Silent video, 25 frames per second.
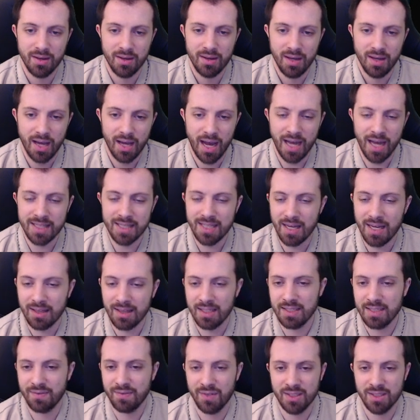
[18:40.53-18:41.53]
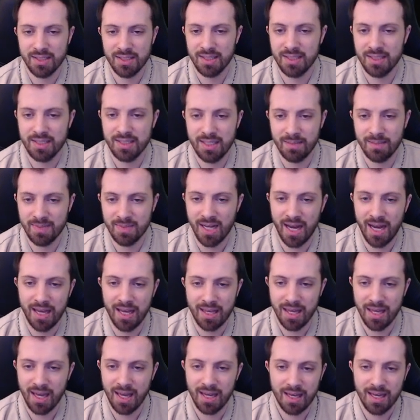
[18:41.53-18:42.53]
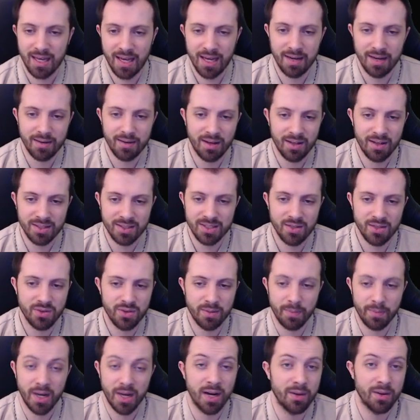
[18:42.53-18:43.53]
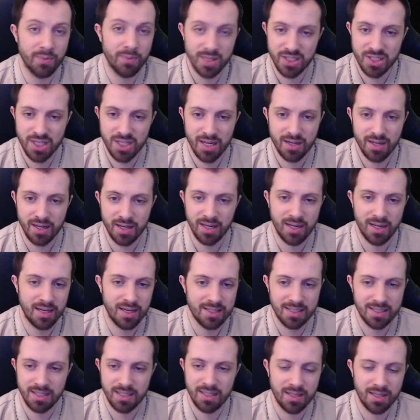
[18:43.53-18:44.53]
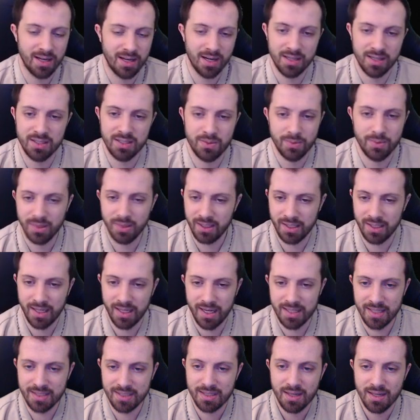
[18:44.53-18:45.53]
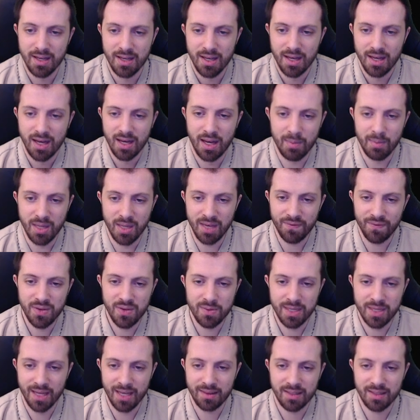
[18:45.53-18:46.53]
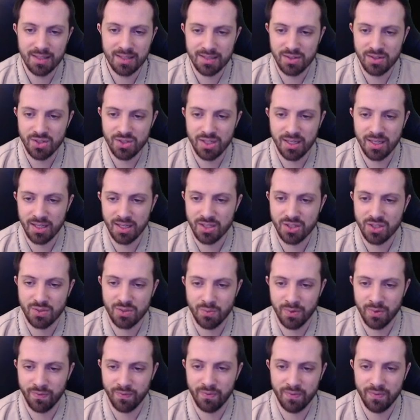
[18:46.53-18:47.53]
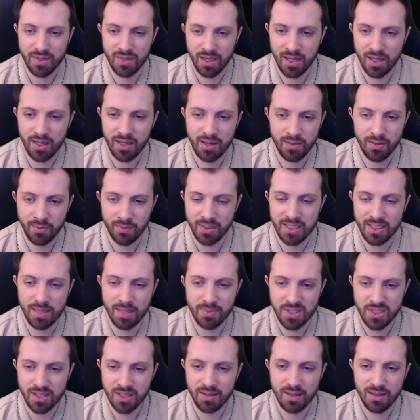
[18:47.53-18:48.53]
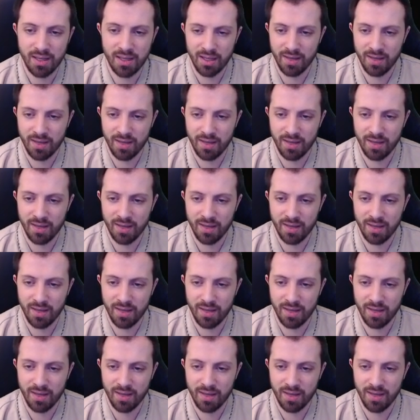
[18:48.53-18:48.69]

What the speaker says: I take this versus teams that I can kite. Also, the mana regen and CDR is really nice. If you get this, you should get Redemption.